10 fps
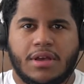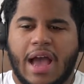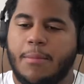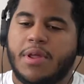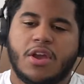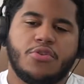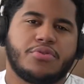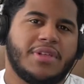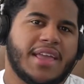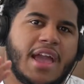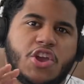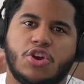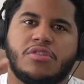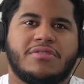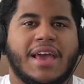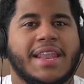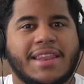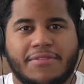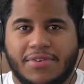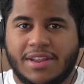I'm going to go through like a good 10
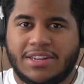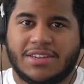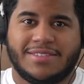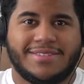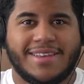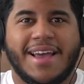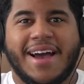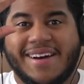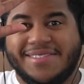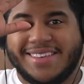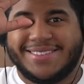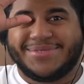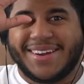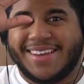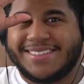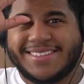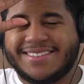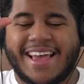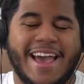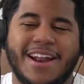definitions of this phrase
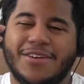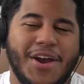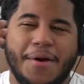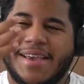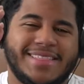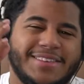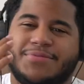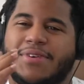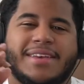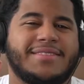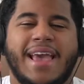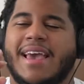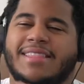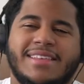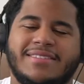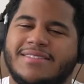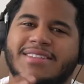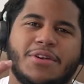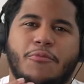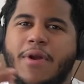because I don't know. This phrase, this is
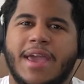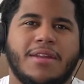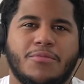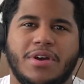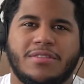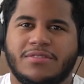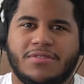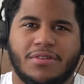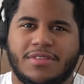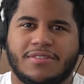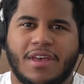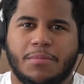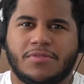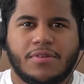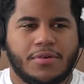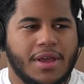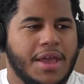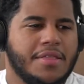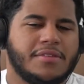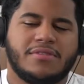such a random way to start this episode.
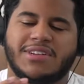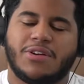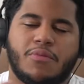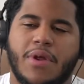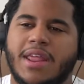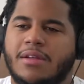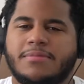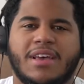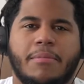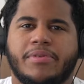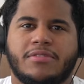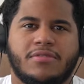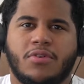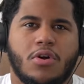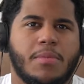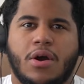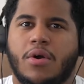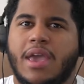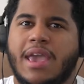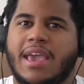This is such a random topic to talk
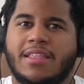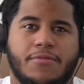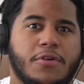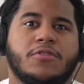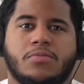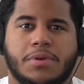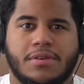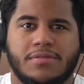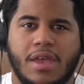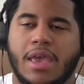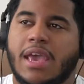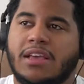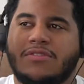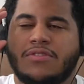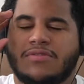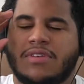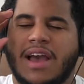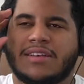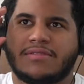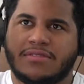about in the first place. It's just
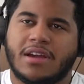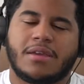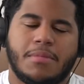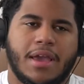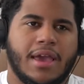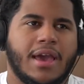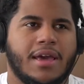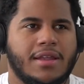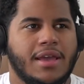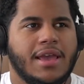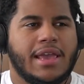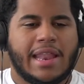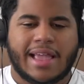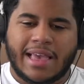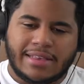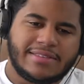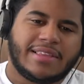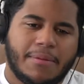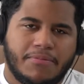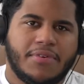got stuck in my head and I can't
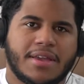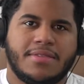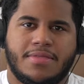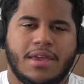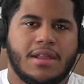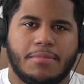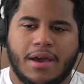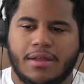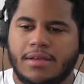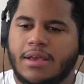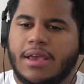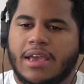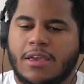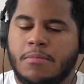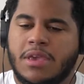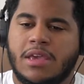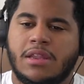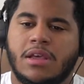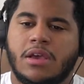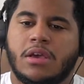stop fucking thinking about it. It can
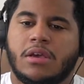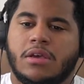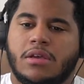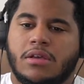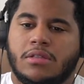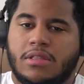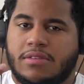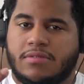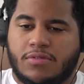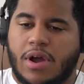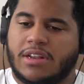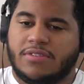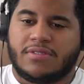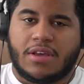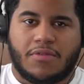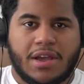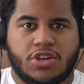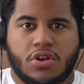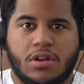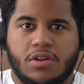mean this. So I just said, right,
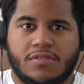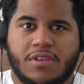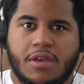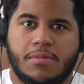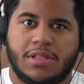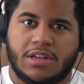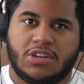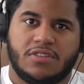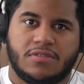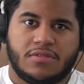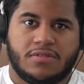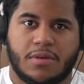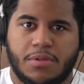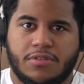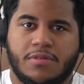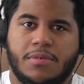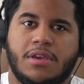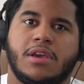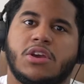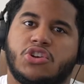Shawty just like me, like she's similar to
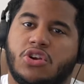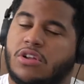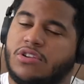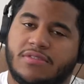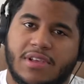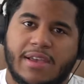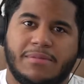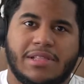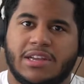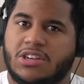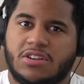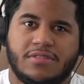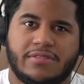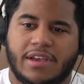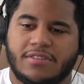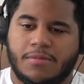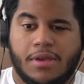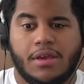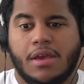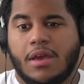me. Shawty just like me, like she just likes
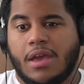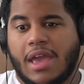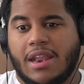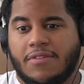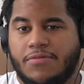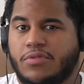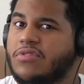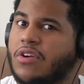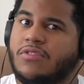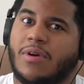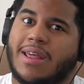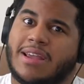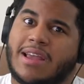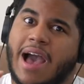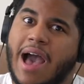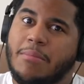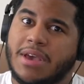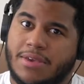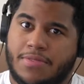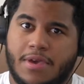me. And if you start to add a comma
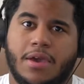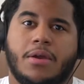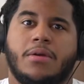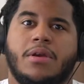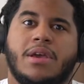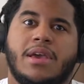in there,